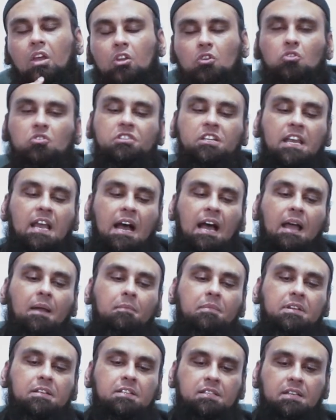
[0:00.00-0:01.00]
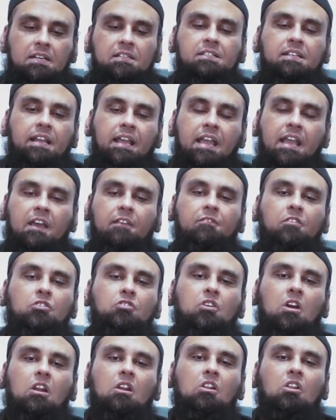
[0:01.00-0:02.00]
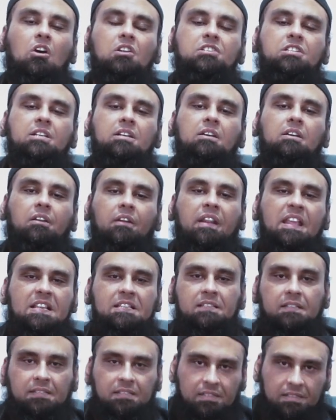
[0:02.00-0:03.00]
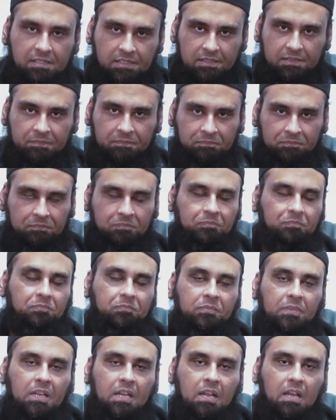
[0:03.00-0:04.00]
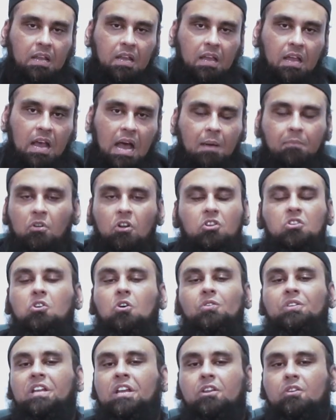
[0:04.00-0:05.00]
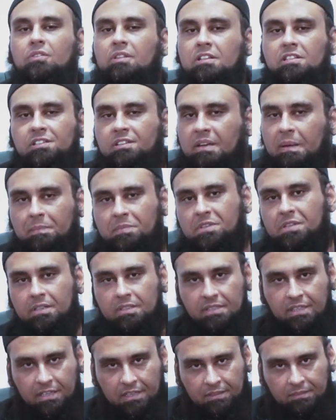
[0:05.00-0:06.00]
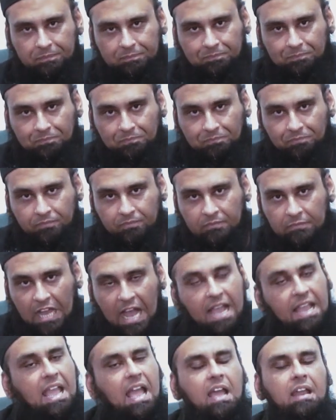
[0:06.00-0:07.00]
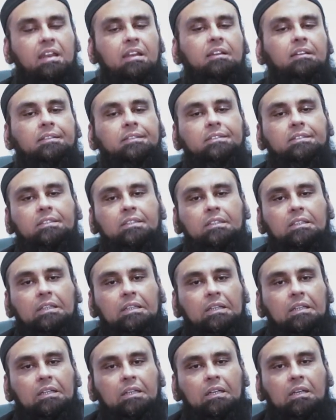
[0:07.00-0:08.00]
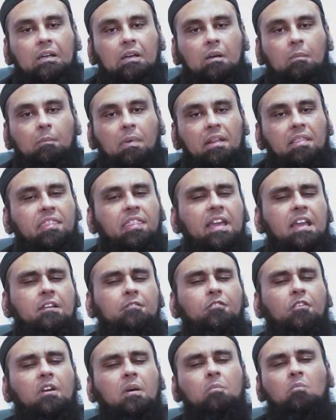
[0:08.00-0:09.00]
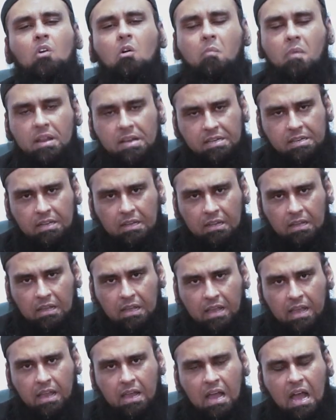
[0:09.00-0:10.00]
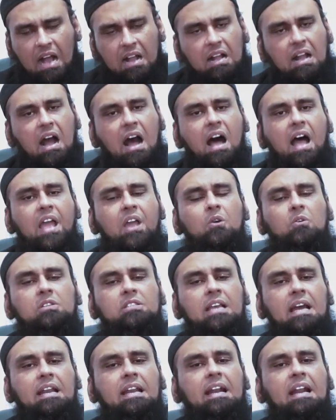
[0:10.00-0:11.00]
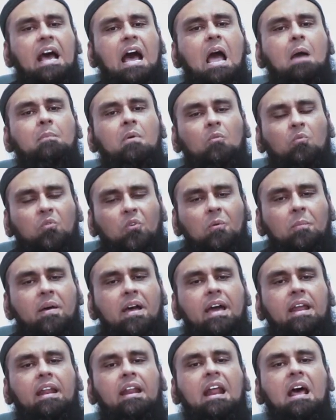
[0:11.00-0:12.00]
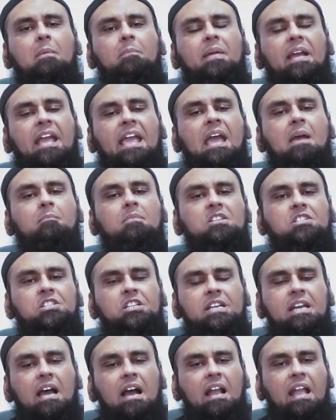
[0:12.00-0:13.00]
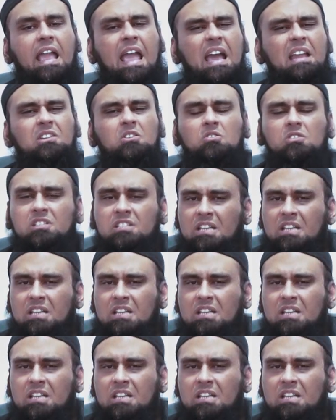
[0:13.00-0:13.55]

You see, I am discussing here with you logical reasons. I'm not quoting you the scriptures here. I can. But think for a moment. A guy who said that I am a woman and I became Messiah, can you